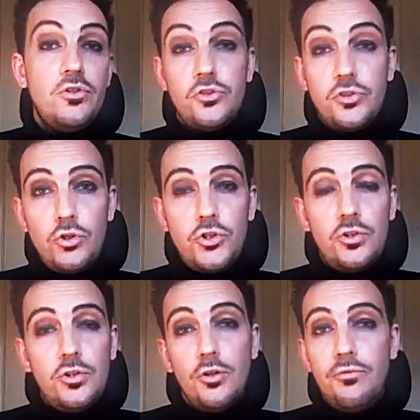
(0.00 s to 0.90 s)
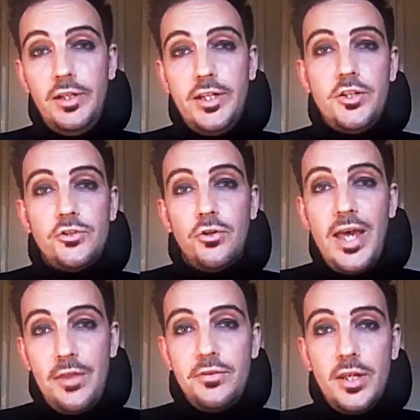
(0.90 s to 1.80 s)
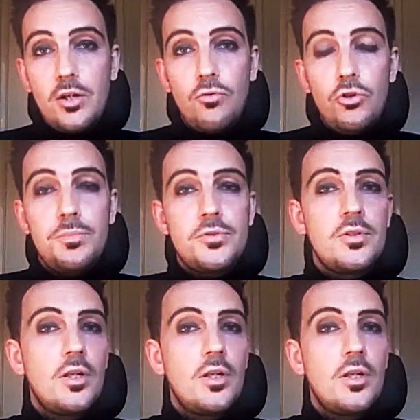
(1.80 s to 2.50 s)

social or religious or ethnic groups.